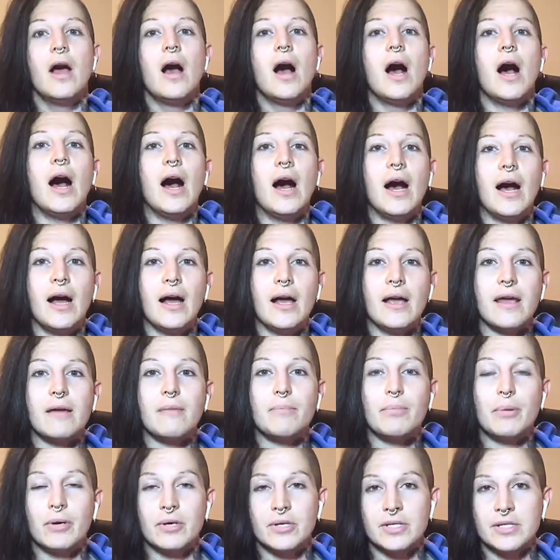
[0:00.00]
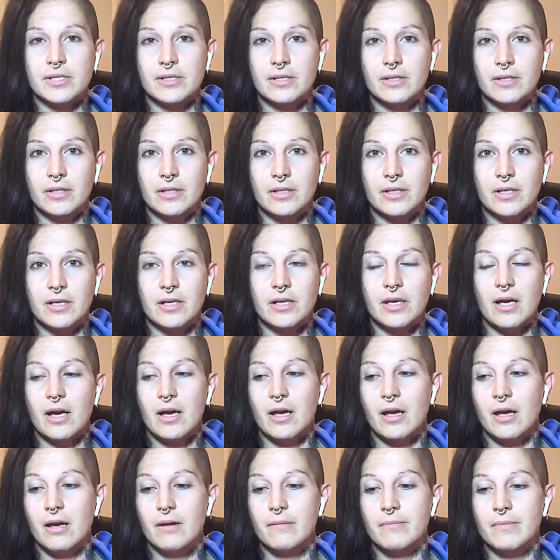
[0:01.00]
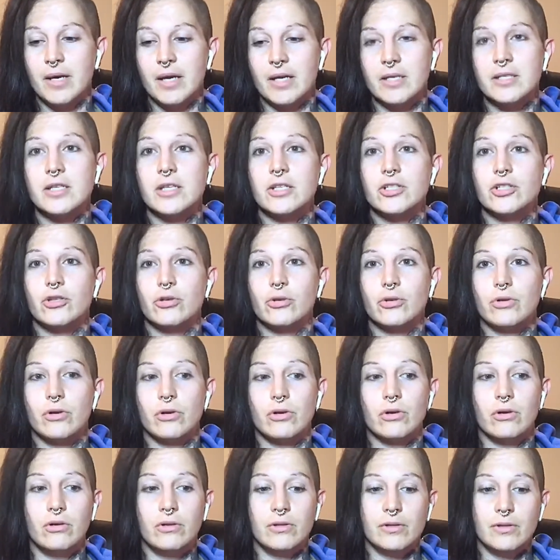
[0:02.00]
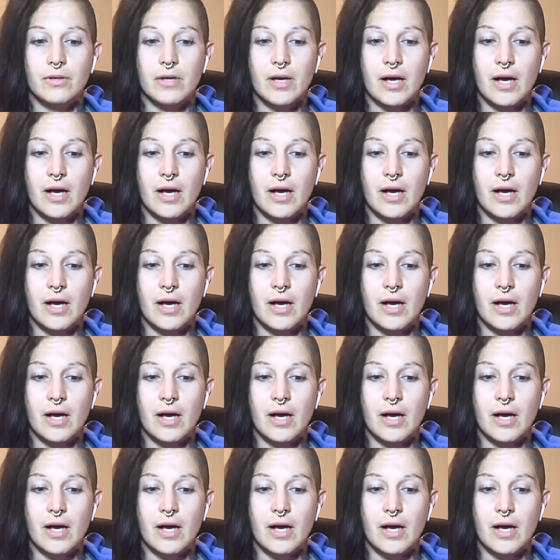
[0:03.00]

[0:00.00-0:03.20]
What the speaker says: I personally am a digital girl.